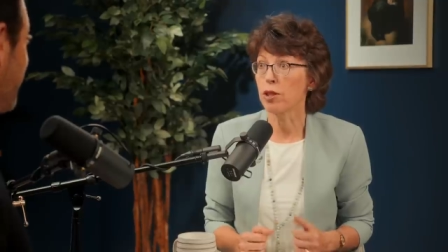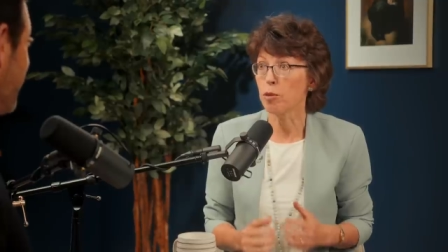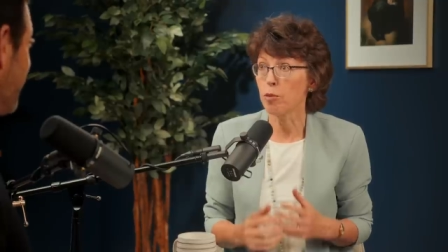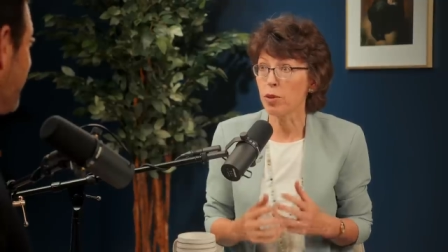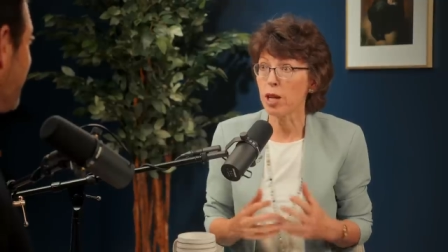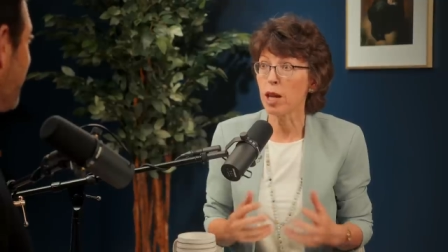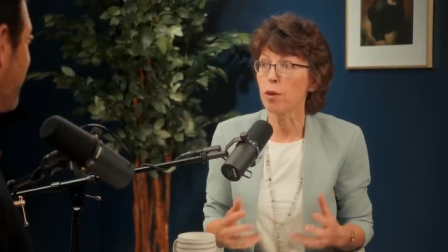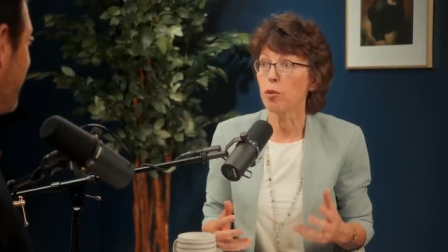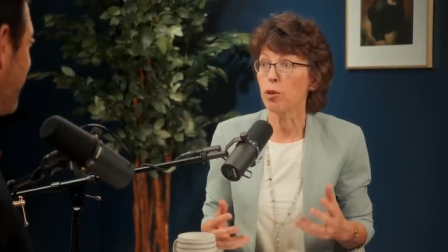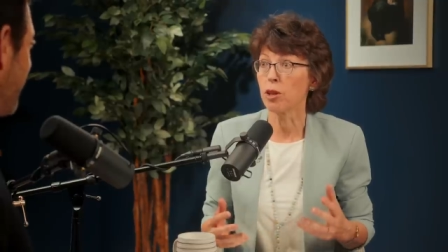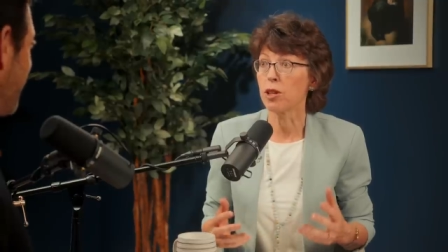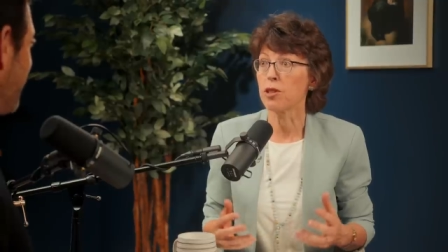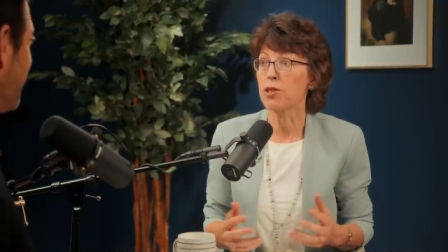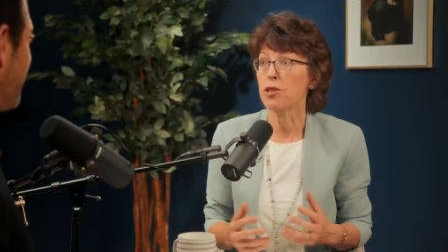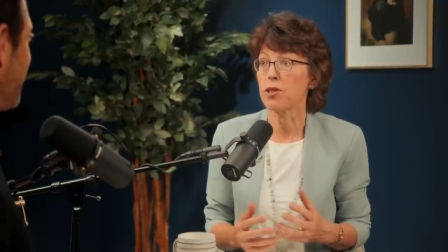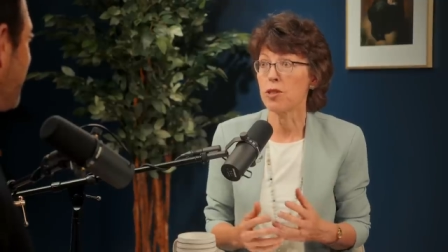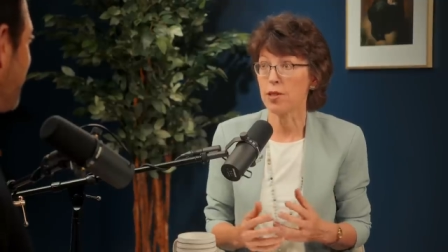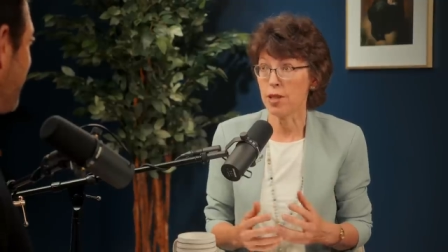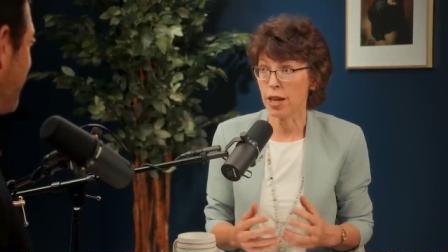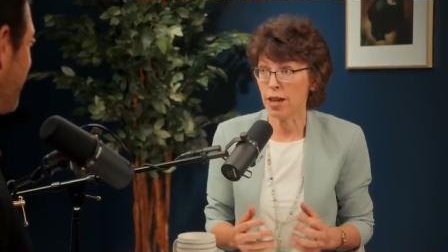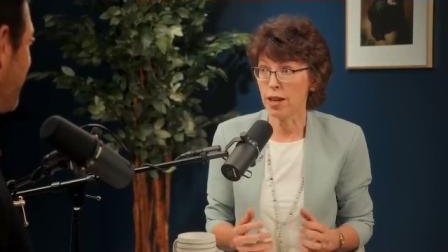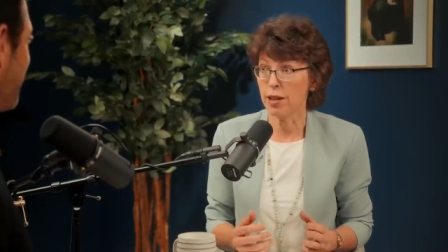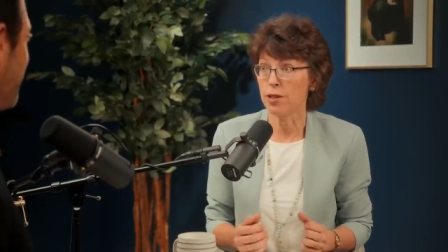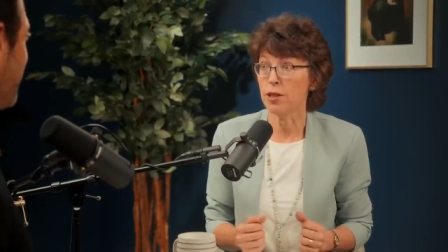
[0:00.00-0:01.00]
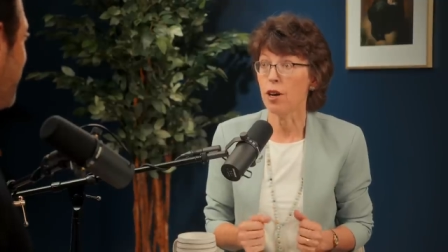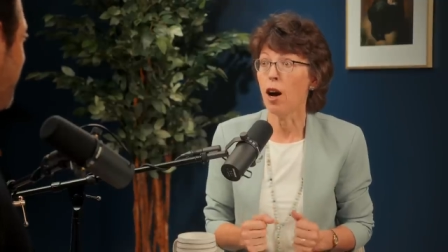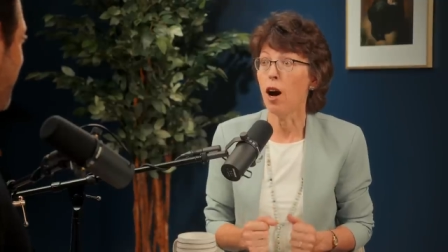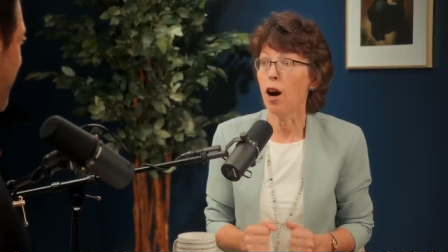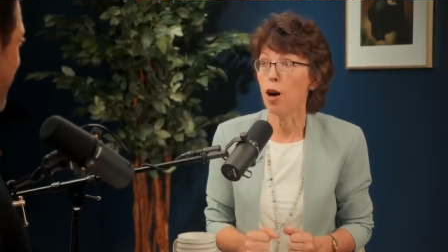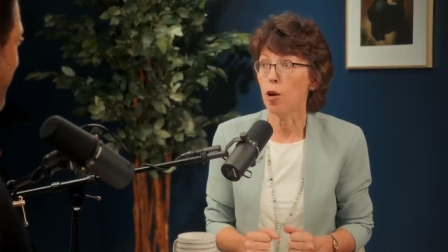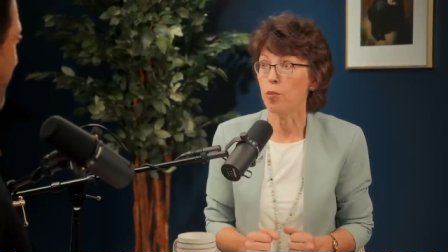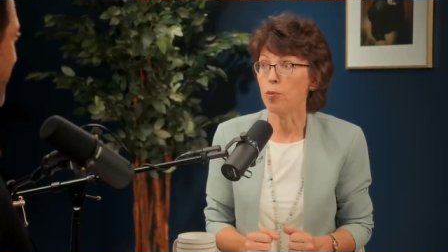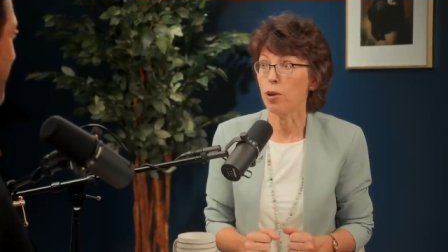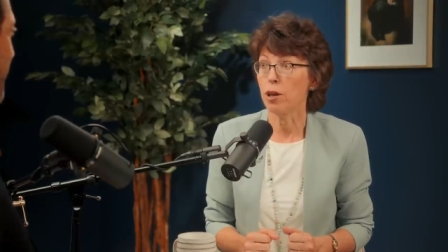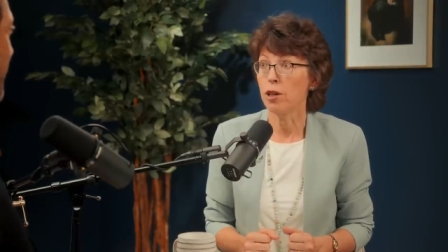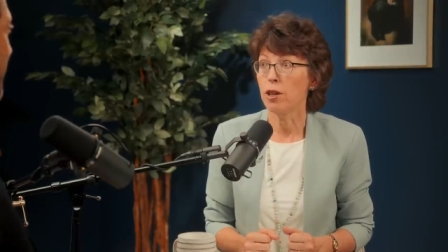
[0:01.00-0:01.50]
to be able to stand
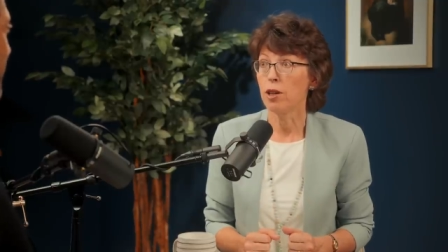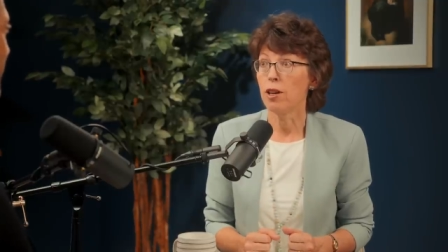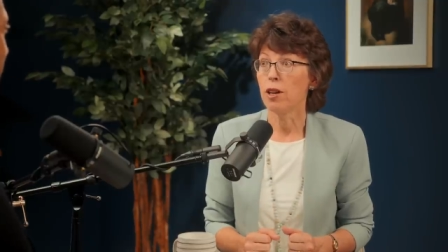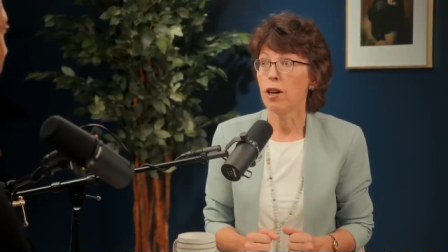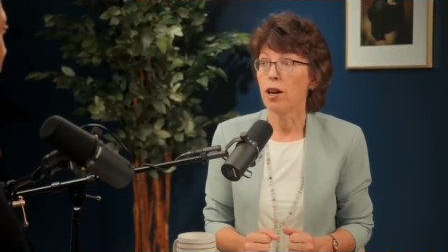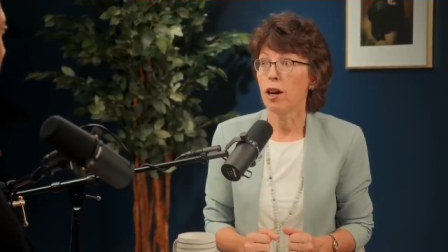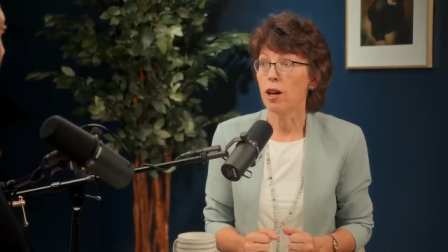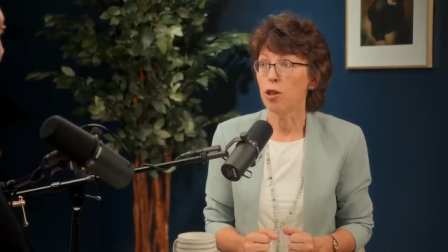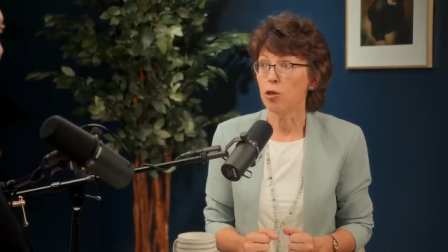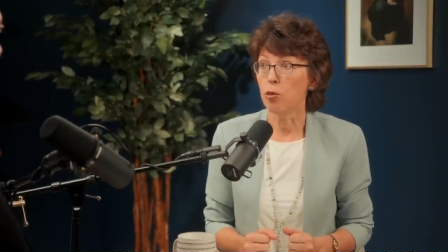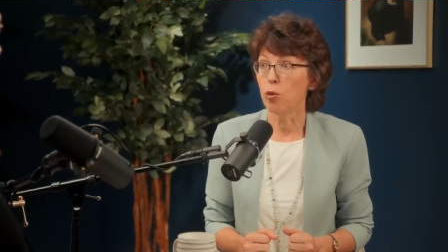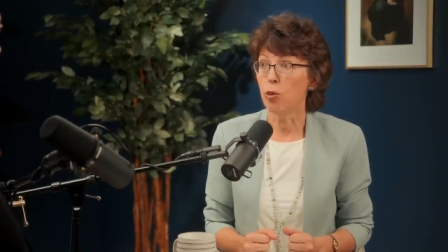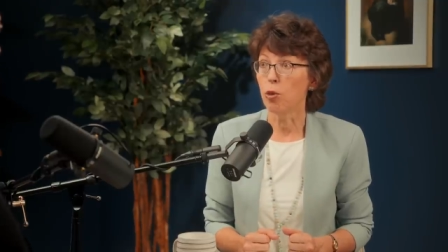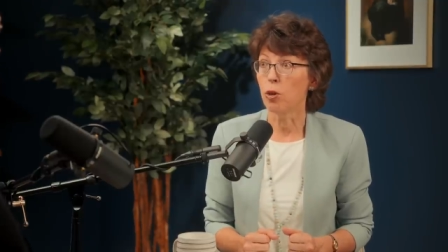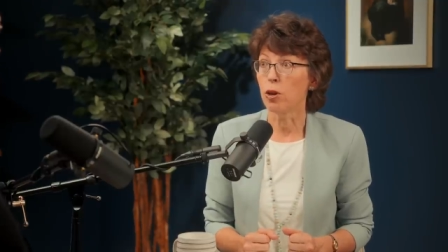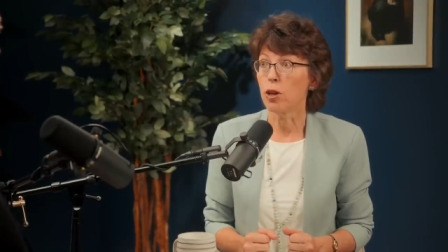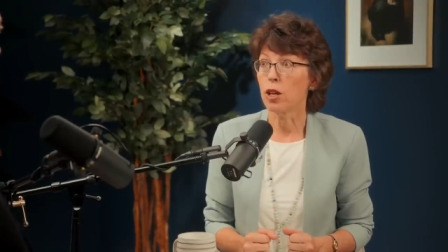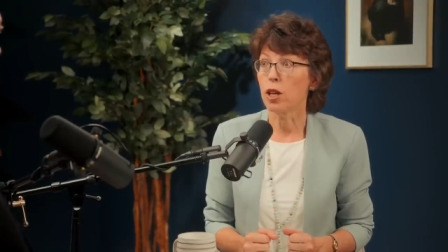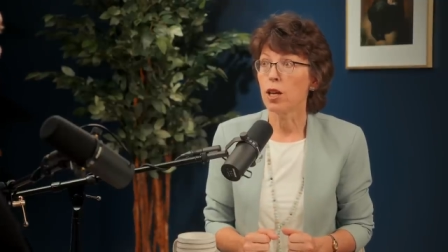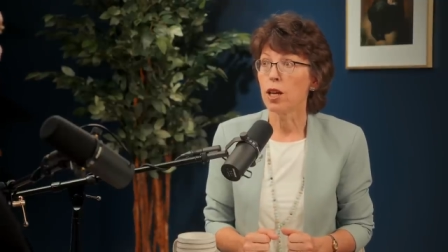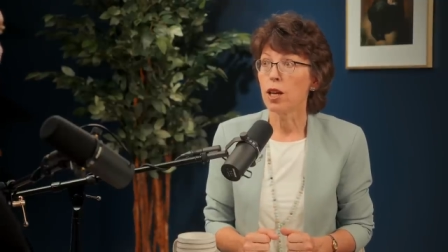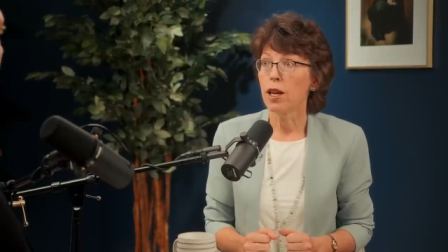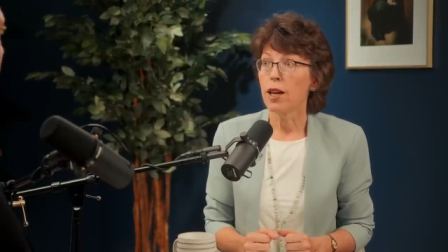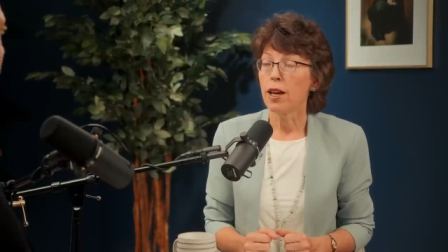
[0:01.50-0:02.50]
up on the board.